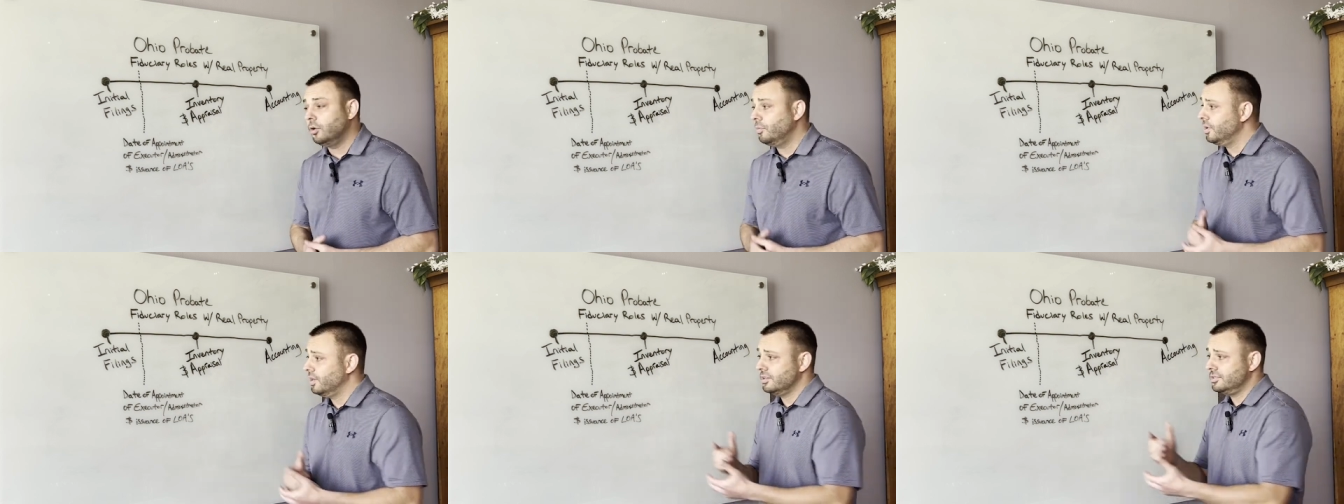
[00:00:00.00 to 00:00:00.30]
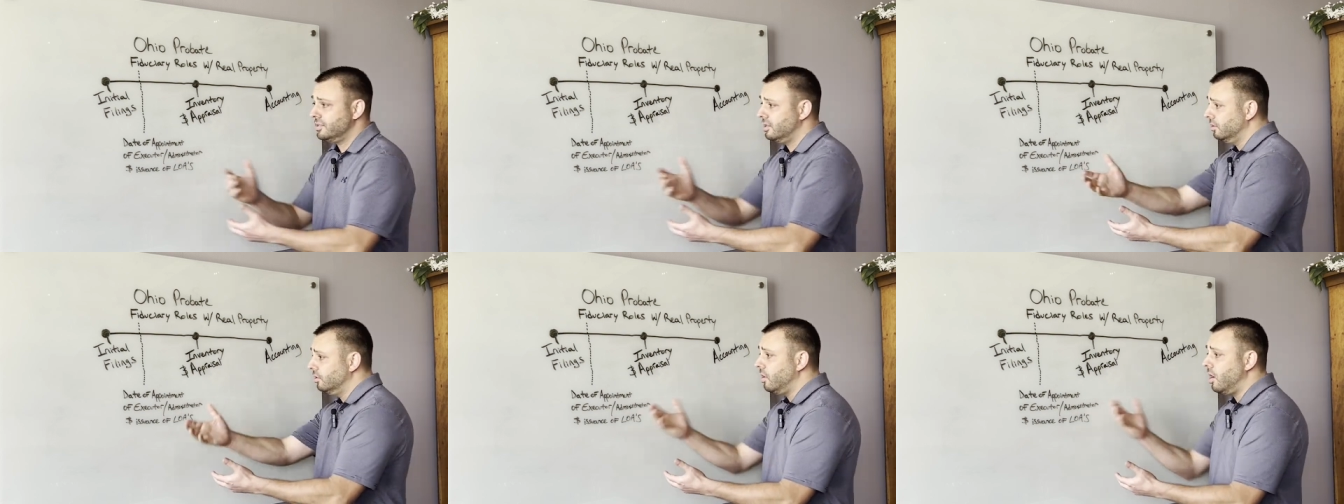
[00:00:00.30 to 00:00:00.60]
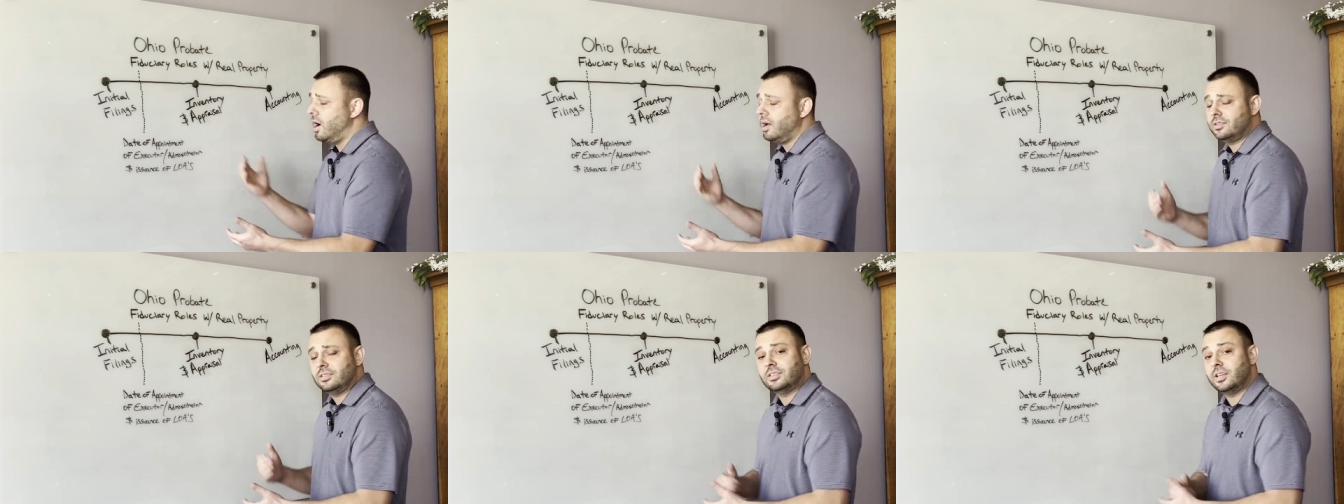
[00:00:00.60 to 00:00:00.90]
because the
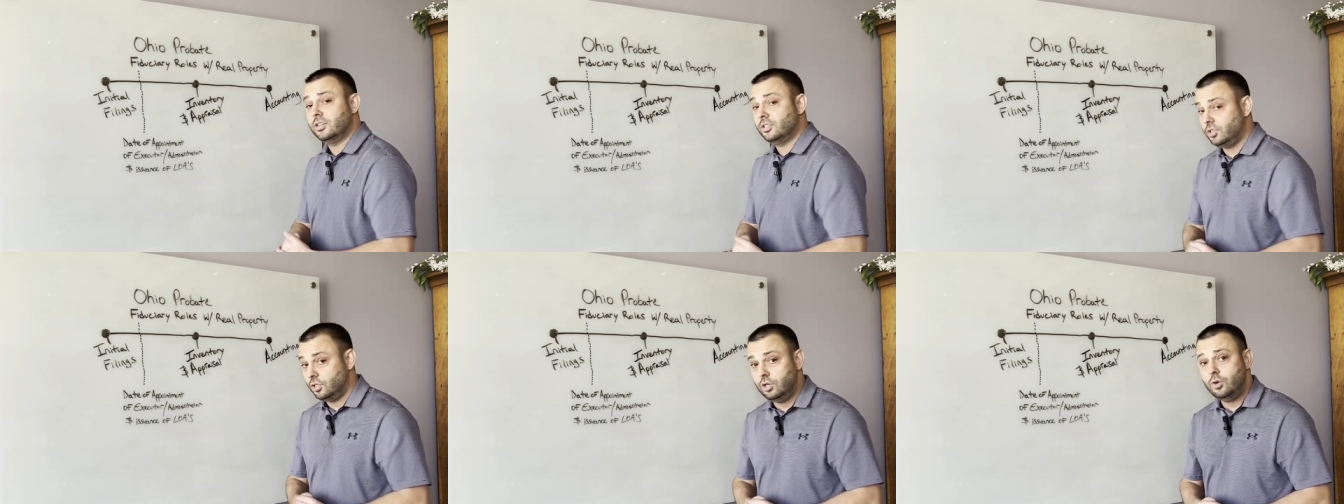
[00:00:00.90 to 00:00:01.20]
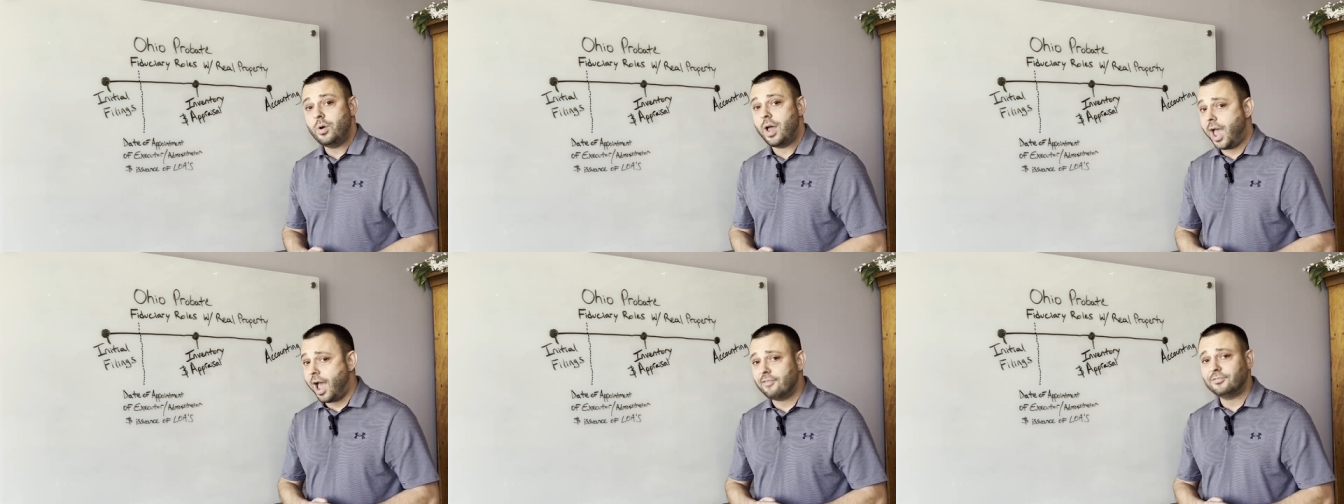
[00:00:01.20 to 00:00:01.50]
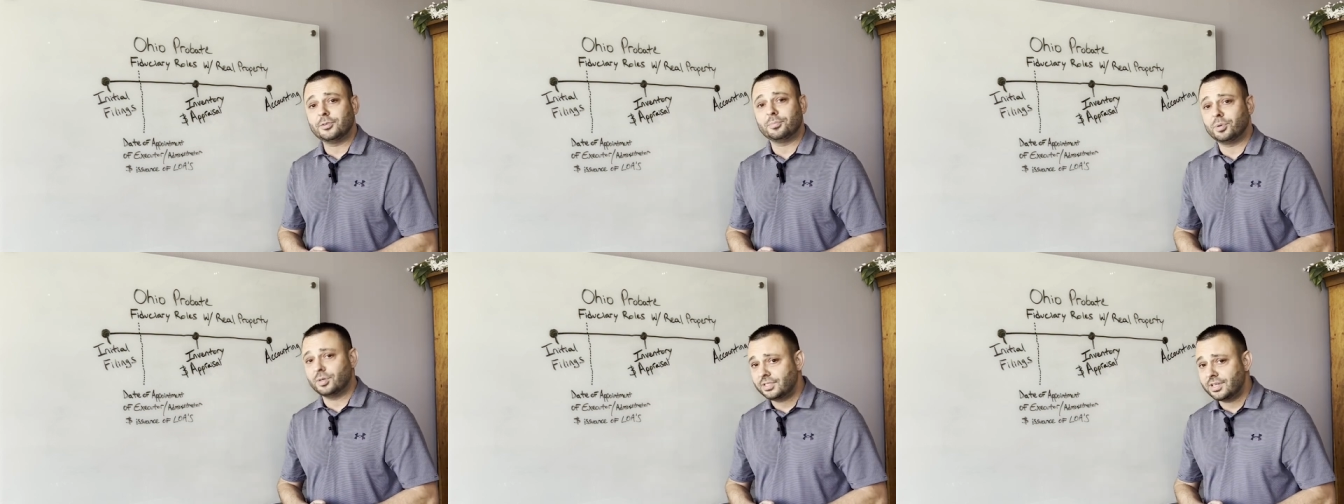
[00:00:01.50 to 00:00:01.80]
law says you have
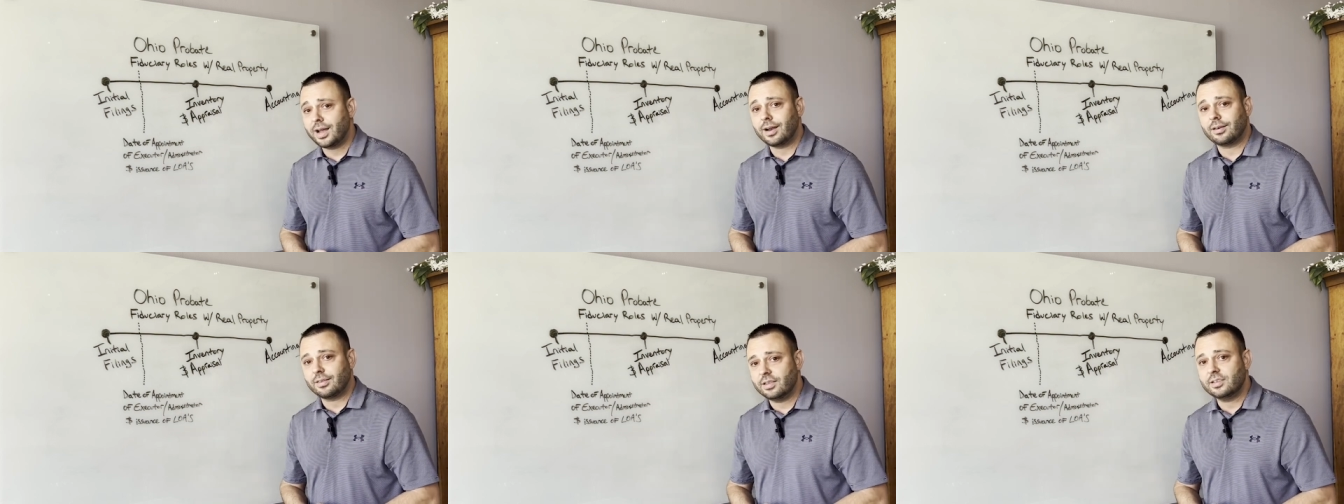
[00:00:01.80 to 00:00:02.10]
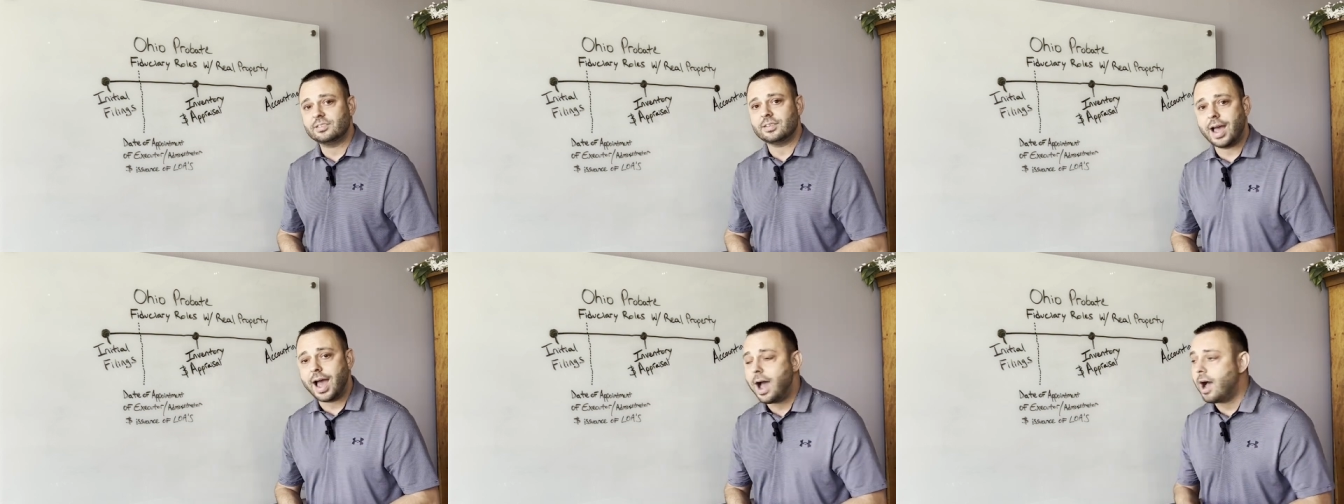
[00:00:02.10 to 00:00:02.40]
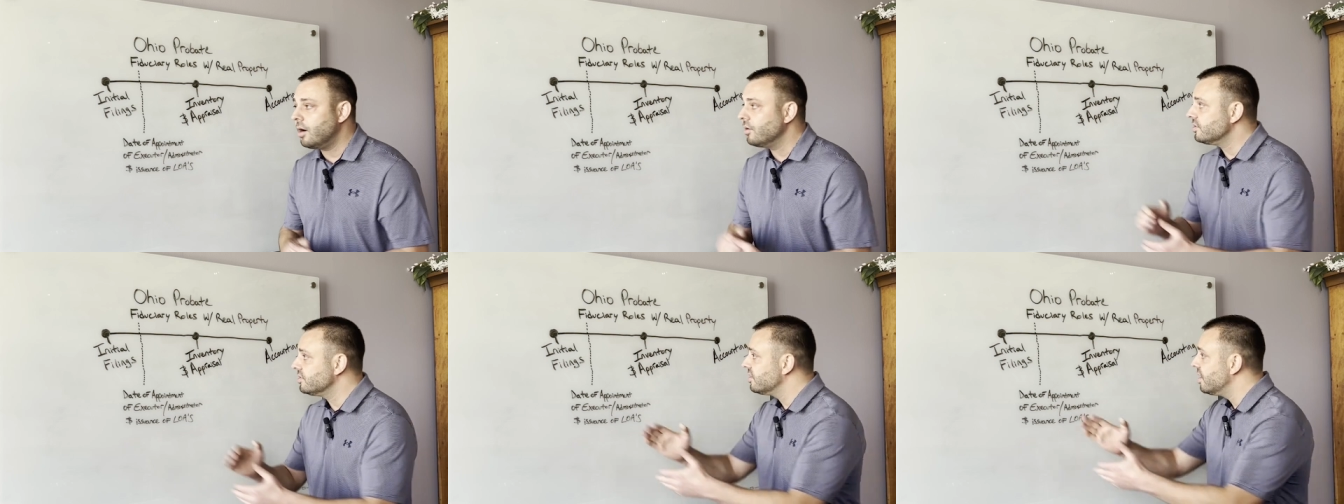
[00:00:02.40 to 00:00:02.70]
to protect this
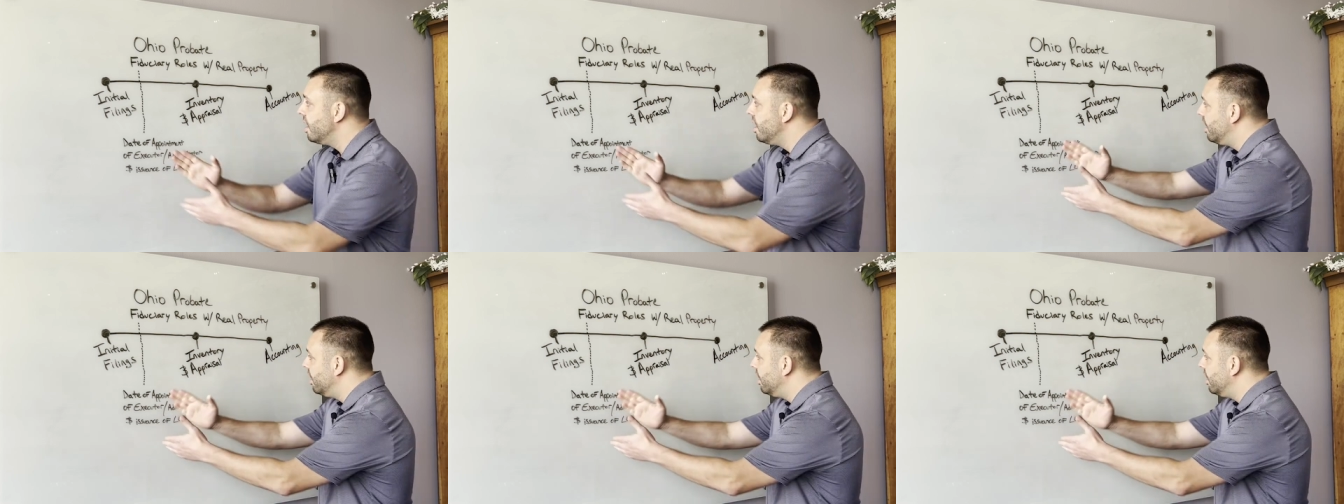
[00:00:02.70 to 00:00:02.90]
house